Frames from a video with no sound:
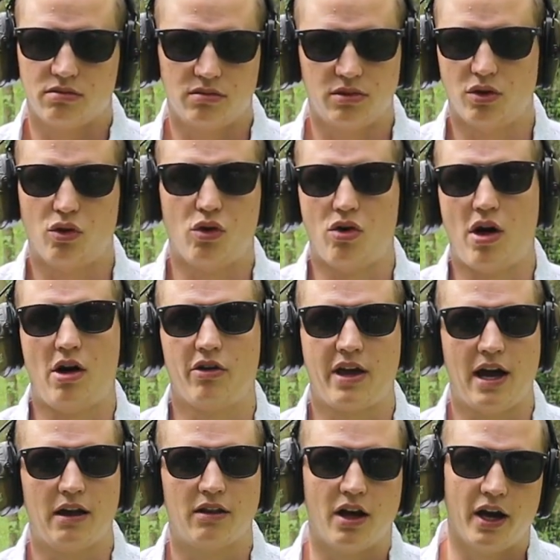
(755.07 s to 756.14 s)
the whole
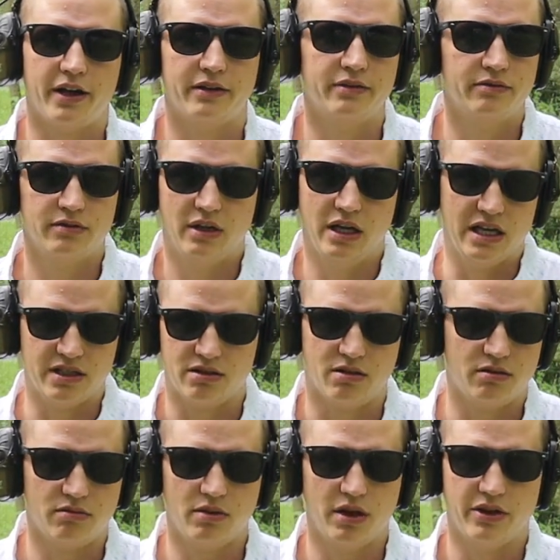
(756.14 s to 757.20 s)
Hellcat line,
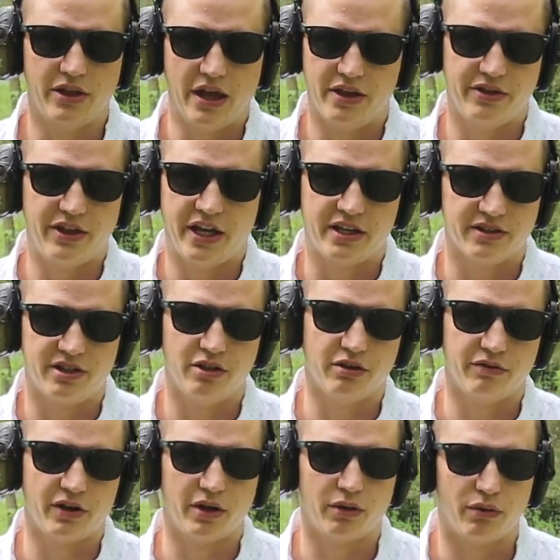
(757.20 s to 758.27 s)
they conceal
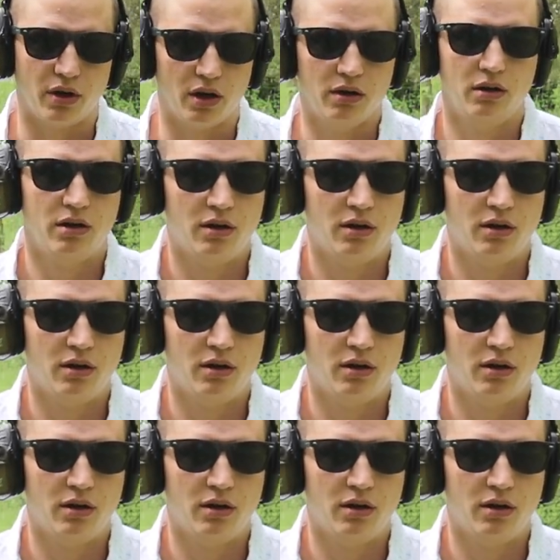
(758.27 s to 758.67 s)
very well.